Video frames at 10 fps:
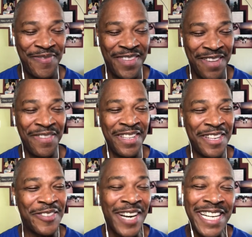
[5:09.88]
if in
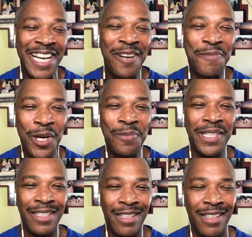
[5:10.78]
this right now
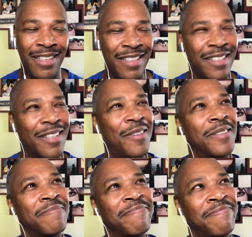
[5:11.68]
moment you're
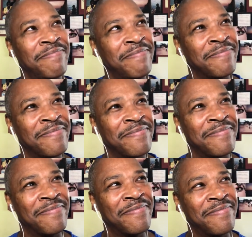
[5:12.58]

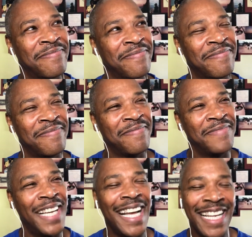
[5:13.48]
going,
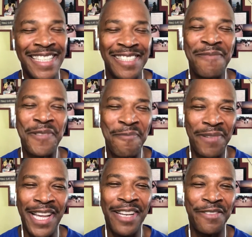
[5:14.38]
I got something
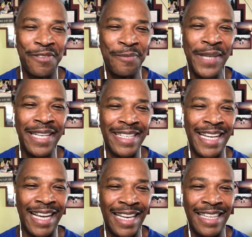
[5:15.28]
planned for me
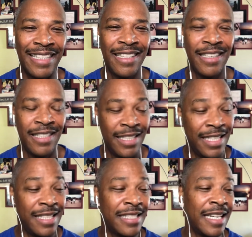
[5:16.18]
today.
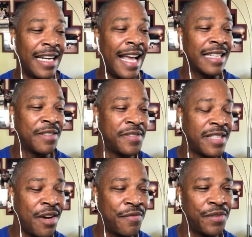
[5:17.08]
Is it an act of
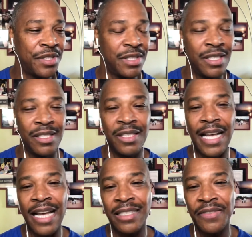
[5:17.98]
selfishness, an
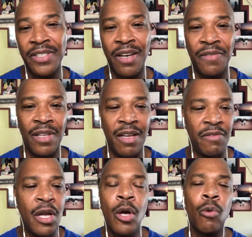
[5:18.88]
act of
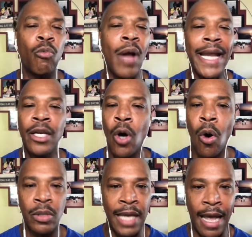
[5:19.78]
self-love? Write it
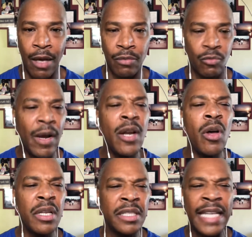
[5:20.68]
all down. Write
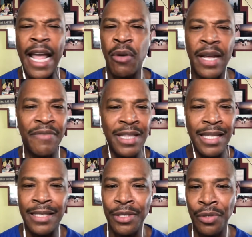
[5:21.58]
down
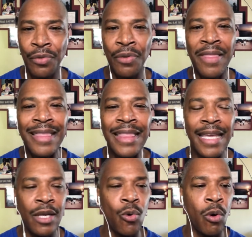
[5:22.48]
everything that you
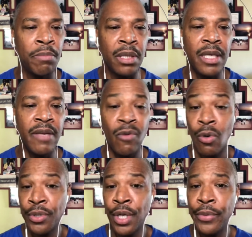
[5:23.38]
think or believe
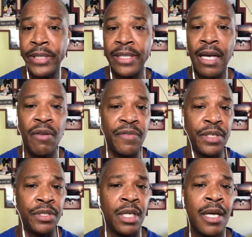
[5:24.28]
or know is
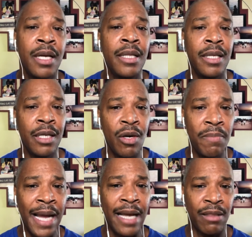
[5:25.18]
selfish. Then go
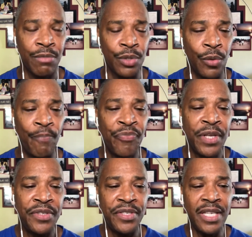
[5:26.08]
back through.
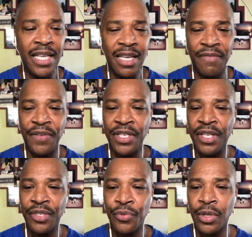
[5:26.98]
See if it
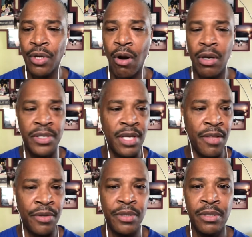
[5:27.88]
disregards
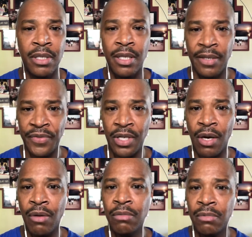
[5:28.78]
others. If
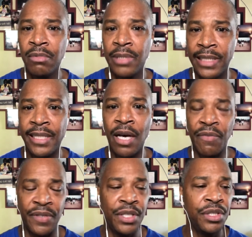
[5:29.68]
so,
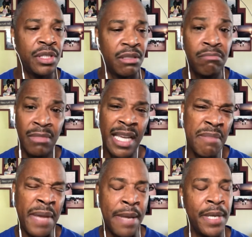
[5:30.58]
selfish, it
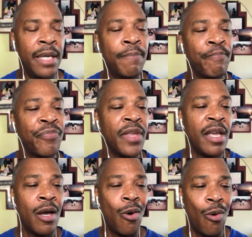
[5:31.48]
may be.
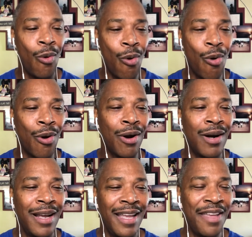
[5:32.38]
Or
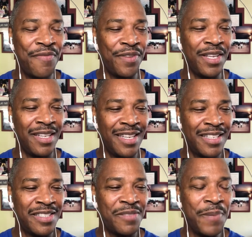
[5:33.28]
if it
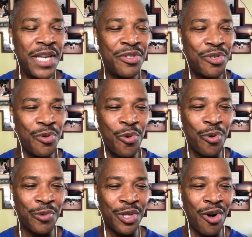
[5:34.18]
speaks to
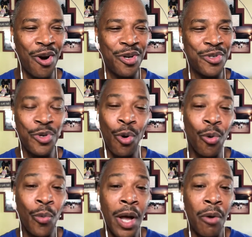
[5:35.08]
or regards your
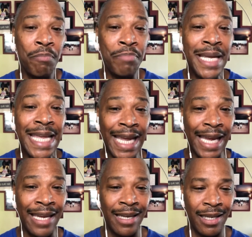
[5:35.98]

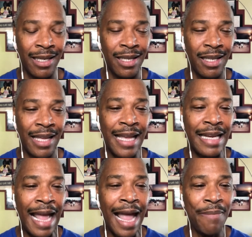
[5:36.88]
well-being and
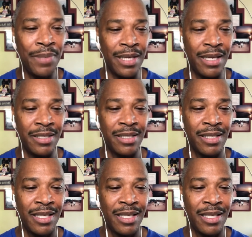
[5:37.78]
happiness,